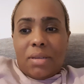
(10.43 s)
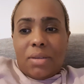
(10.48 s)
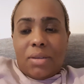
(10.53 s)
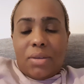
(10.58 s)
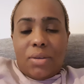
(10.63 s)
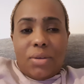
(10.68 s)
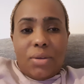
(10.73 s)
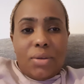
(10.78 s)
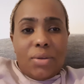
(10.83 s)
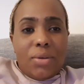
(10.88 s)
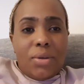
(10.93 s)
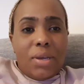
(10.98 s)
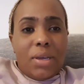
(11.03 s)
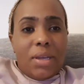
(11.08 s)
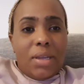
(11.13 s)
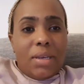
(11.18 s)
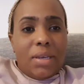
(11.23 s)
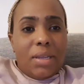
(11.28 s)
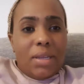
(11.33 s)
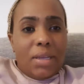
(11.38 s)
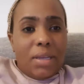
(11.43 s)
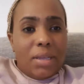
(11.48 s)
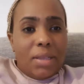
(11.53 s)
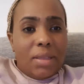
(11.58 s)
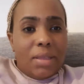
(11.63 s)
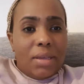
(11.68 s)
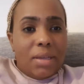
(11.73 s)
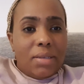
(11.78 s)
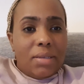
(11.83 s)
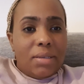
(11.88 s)
go and hit
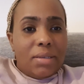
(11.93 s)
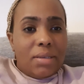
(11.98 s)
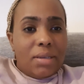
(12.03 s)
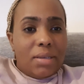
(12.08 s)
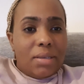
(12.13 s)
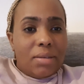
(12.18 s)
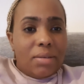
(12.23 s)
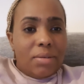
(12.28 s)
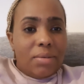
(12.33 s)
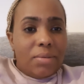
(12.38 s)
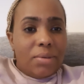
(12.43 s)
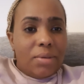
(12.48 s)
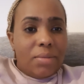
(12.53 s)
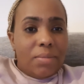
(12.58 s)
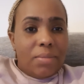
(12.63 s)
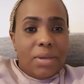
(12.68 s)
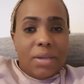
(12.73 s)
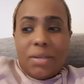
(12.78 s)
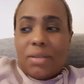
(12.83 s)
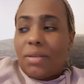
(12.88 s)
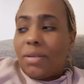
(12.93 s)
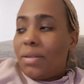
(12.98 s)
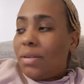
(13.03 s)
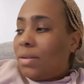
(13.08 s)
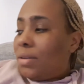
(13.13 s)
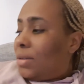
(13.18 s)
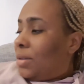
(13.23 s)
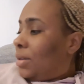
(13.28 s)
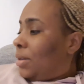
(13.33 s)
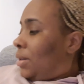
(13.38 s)
that subscription button.
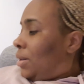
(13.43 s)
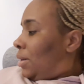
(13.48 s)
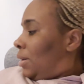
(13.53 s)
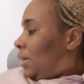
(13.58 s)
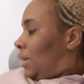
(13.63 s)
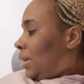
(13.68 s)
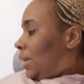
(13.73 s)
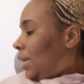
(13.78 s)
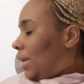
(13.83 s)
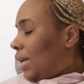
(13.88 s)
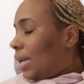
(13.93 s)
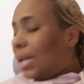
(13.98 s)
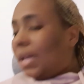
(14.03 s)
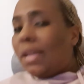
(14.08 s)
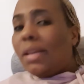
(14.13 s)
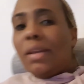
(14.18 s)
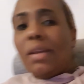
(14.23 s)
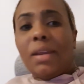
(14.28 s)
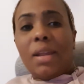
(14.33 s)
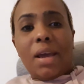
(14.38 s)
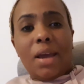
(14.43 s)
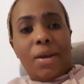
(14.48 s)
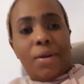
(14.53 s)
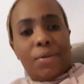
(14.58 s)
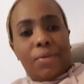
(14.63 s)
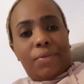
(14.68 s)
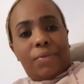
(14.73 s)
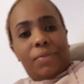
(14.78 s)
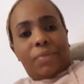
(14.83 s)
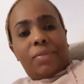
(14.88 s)
And now
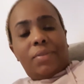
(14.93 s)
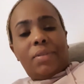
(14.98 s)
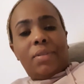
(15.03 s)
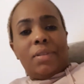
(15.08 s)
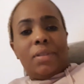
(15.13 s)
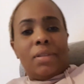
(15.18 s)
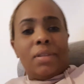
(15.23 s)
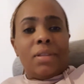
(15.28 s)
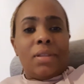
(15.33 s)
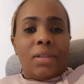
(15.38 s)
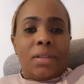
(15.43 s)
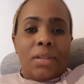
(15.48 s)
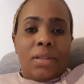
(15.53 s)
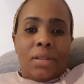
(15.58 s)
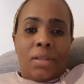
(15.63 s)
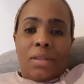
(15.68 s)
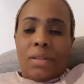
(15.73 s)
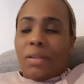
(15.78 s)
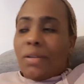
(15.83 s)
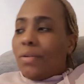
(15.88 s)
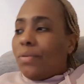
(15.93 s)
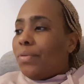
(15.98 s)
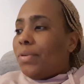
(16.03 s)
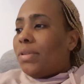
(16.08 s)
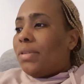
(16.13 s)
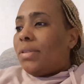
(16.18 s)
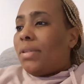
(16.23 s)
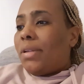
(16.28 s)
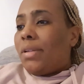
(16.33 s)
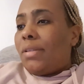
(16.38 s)
we
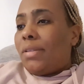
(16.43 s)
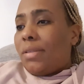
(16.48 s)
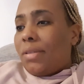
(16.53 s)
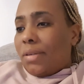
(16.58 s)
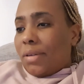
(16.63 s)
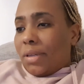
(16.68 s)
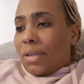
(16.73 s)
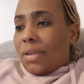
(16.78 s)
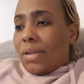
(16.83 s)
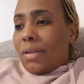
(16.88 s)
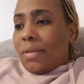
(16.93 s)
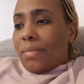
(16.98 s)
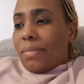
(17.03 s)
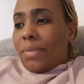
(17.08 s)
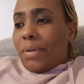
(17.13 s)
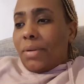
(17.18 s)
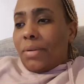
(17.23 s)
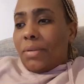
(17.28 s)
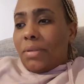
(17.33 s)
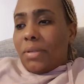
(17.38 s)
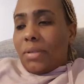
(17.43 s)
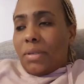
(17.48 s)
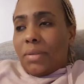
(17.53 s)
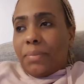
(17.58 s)
start talking about